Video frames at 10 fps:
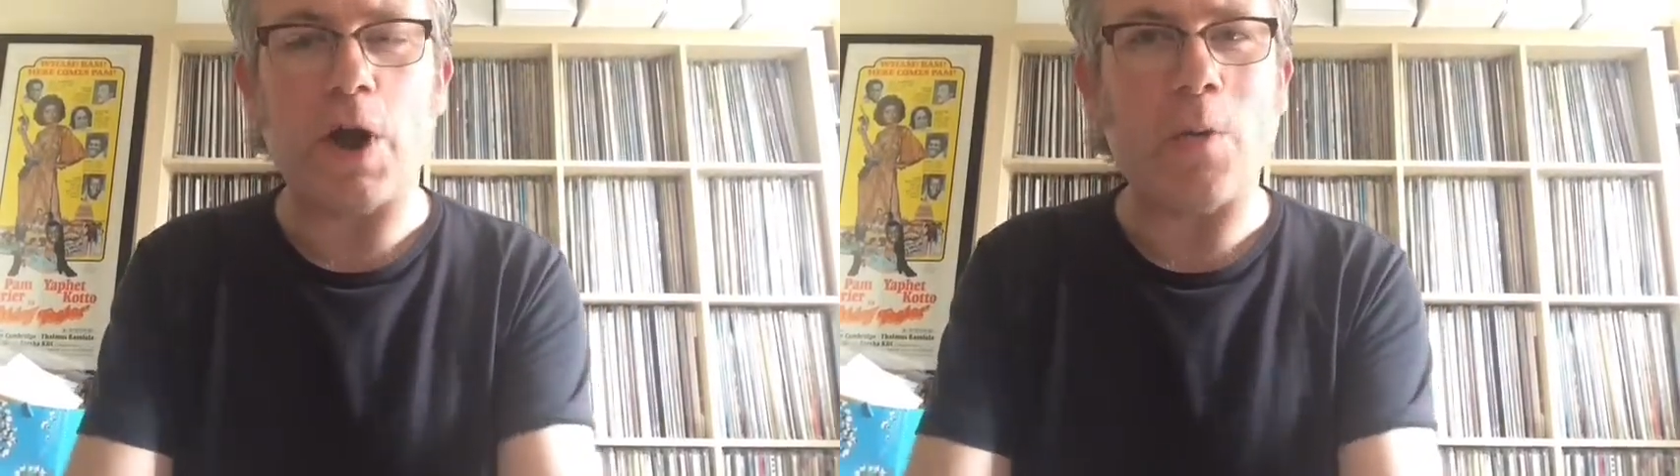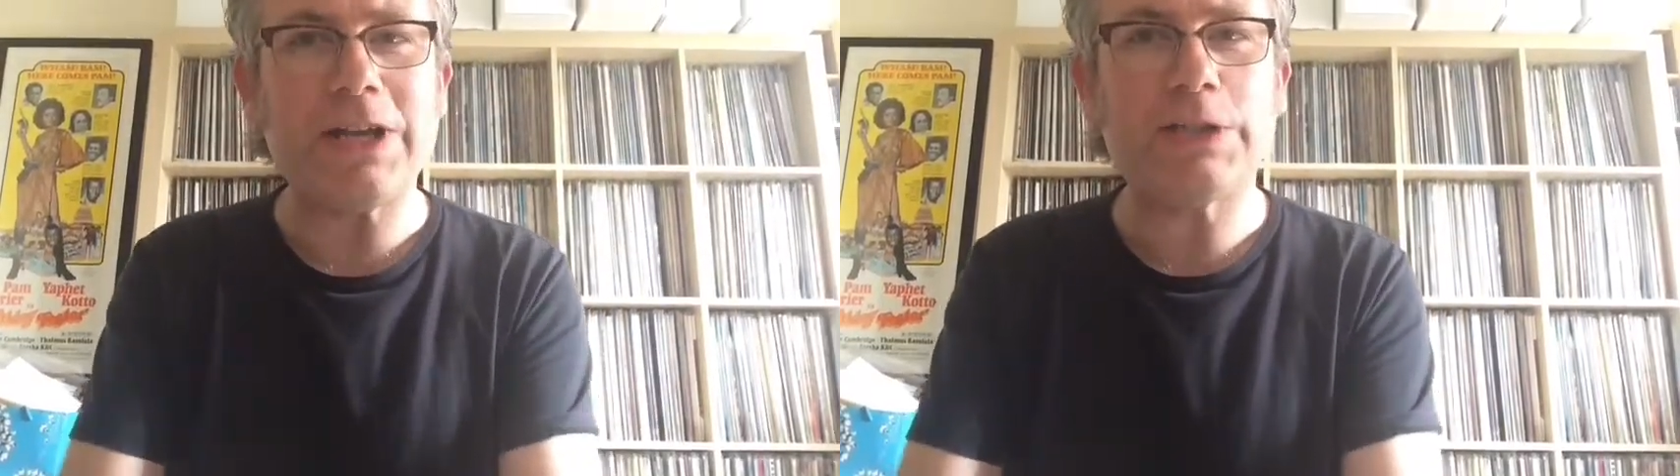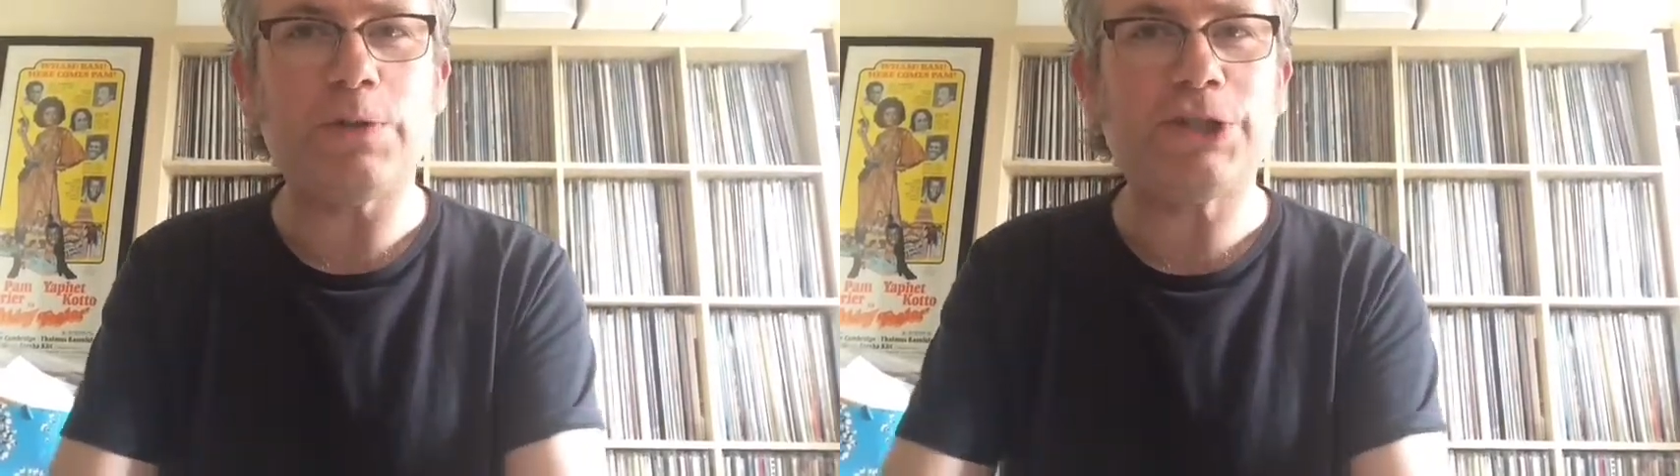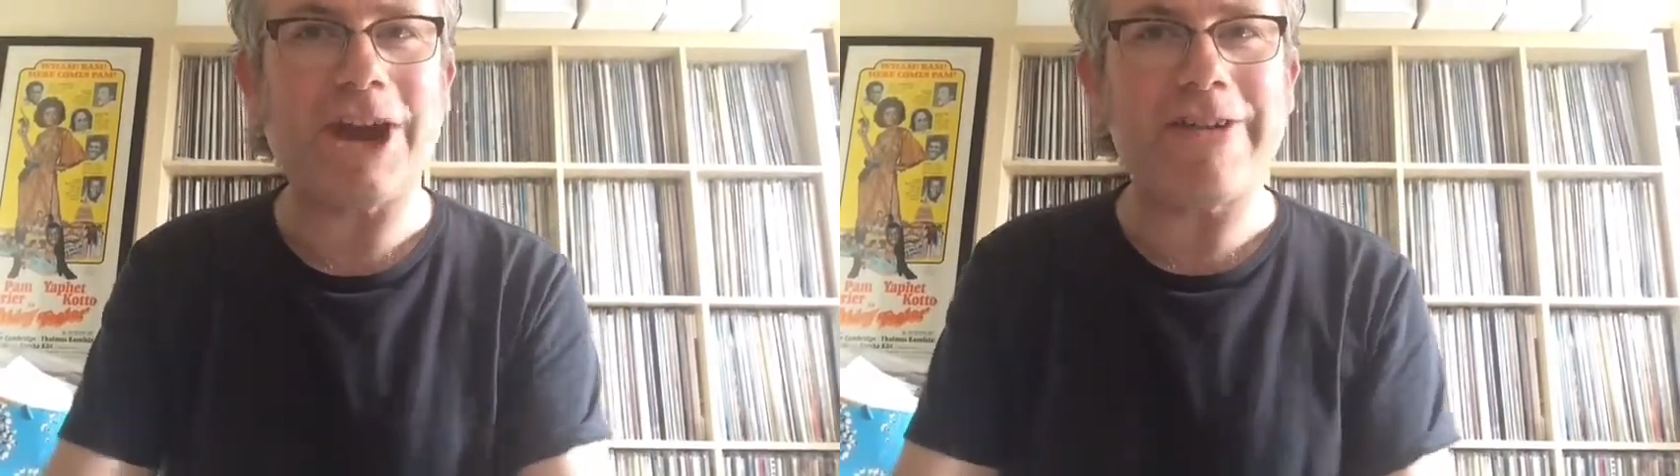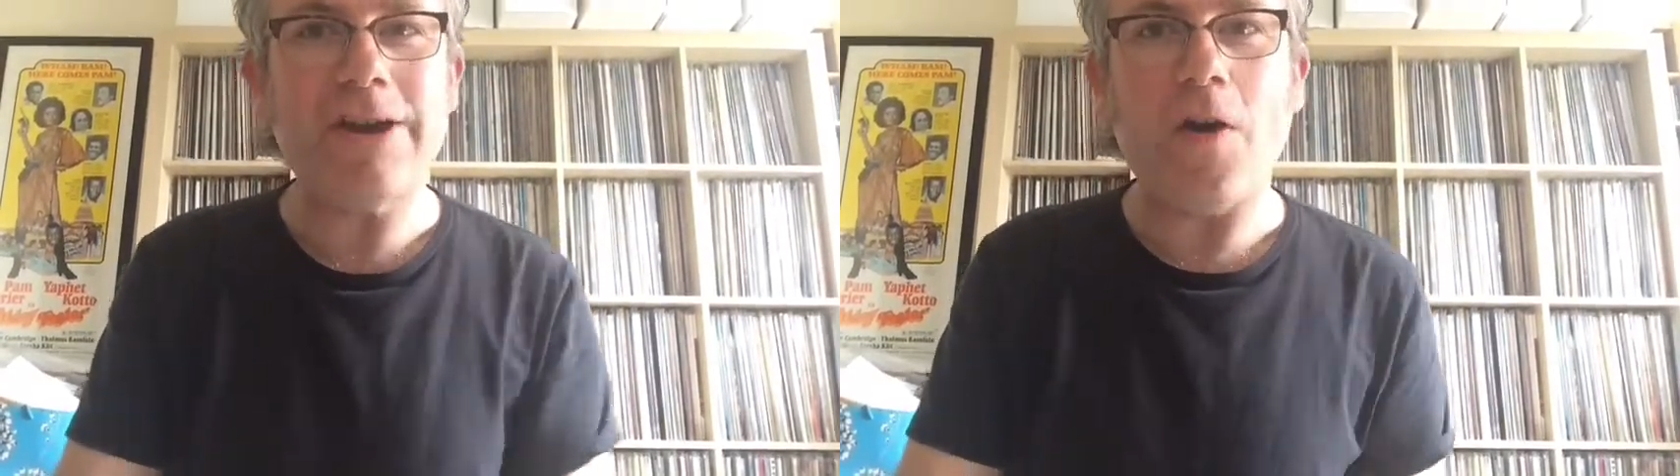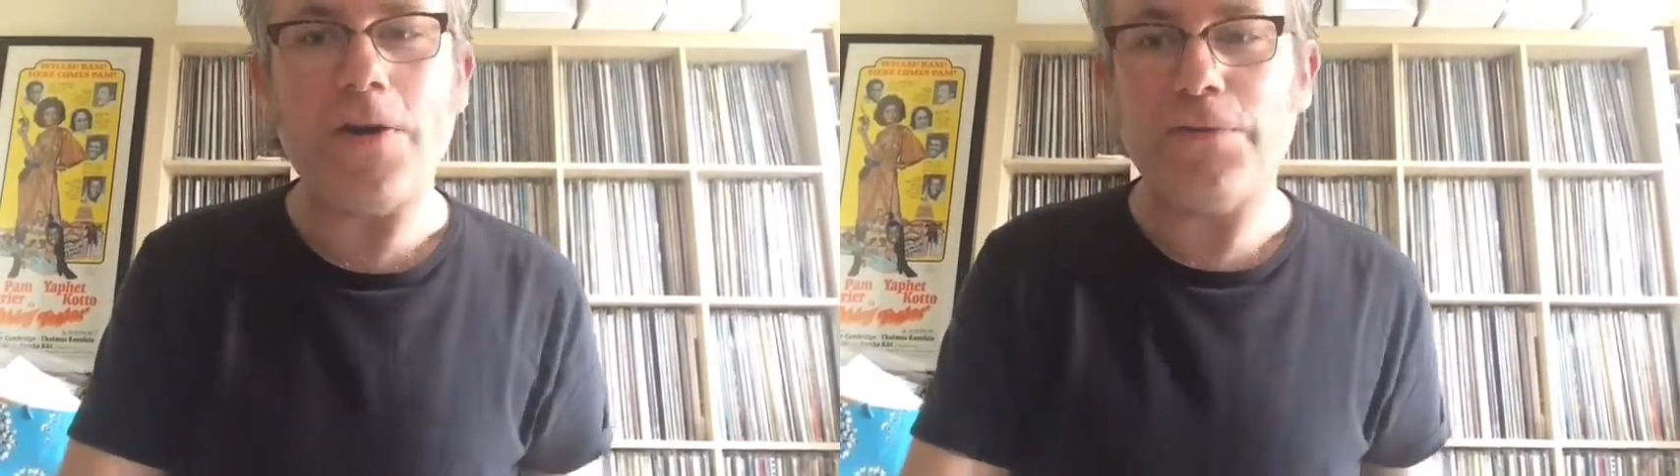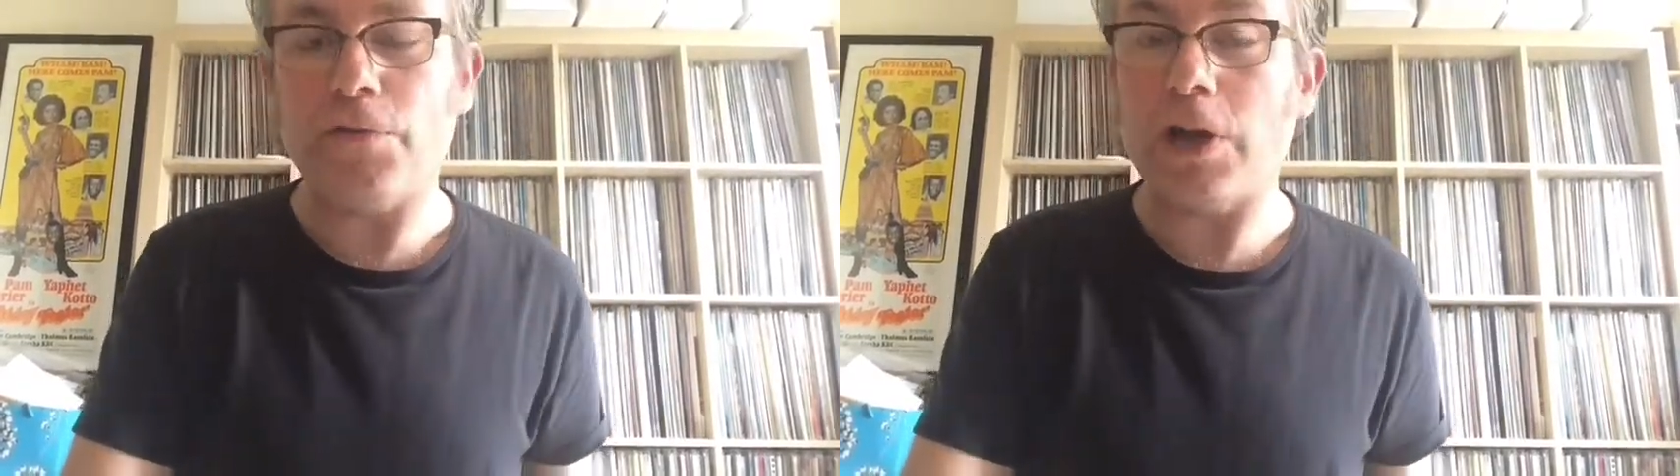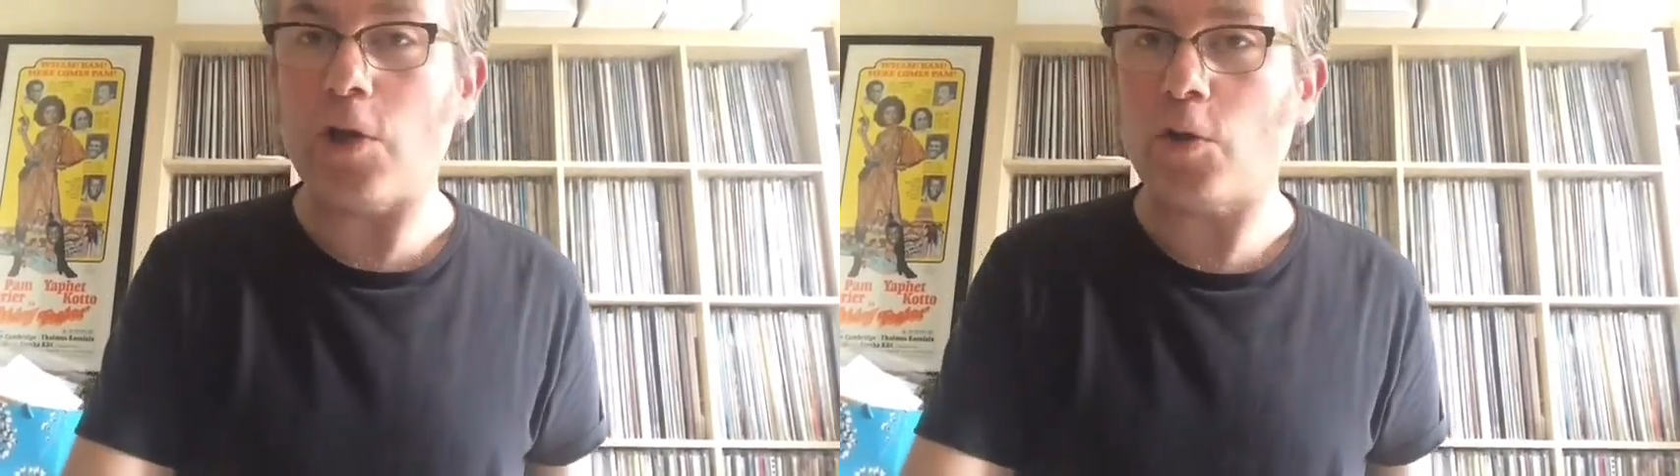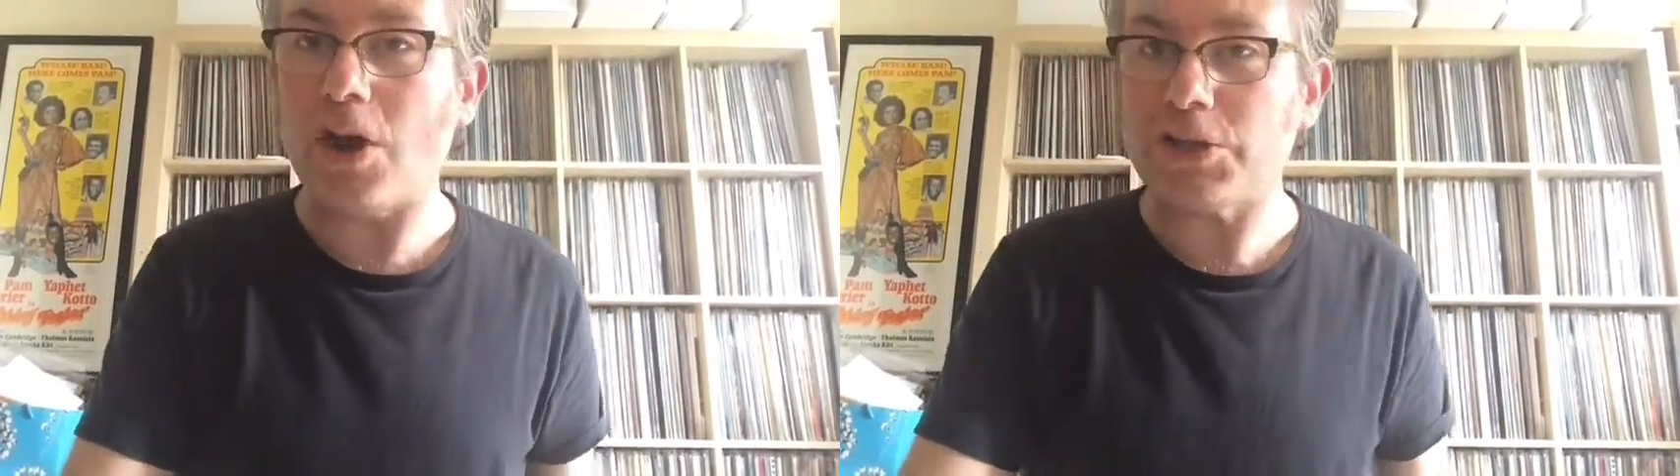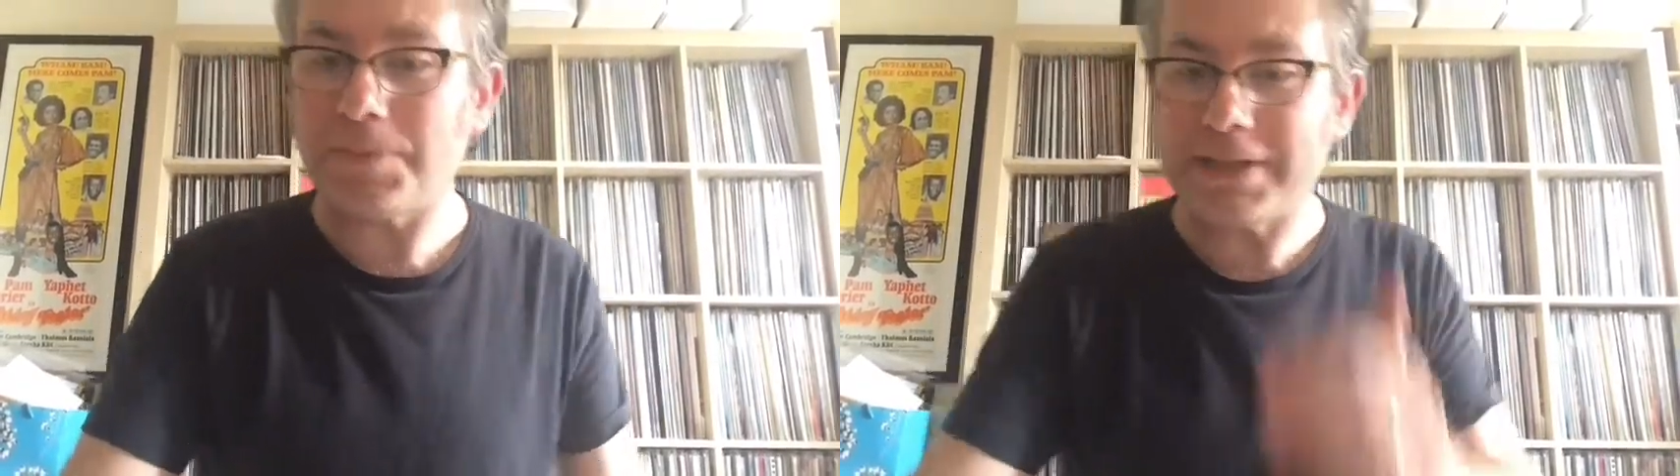I went to a charity night for a local
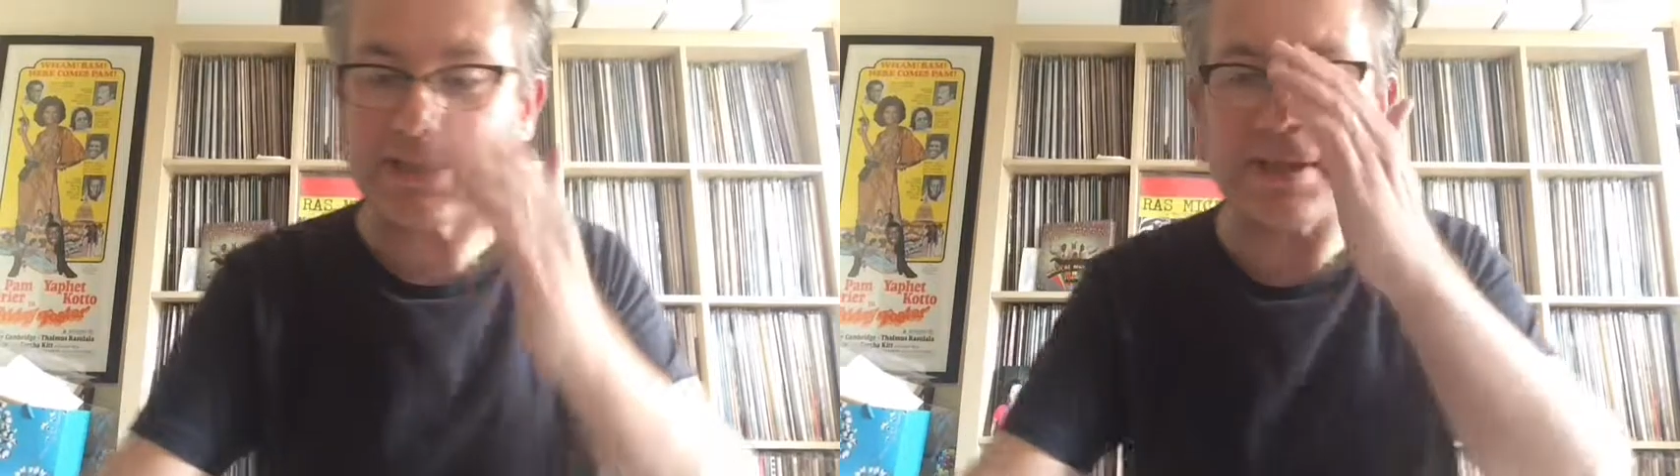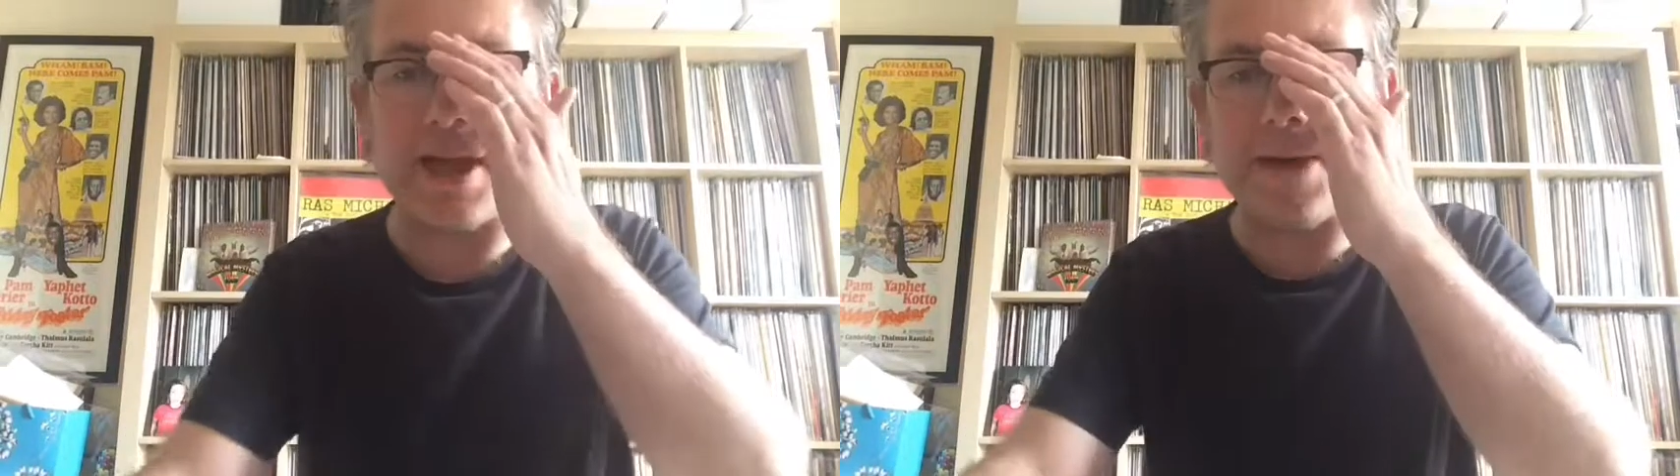hospice.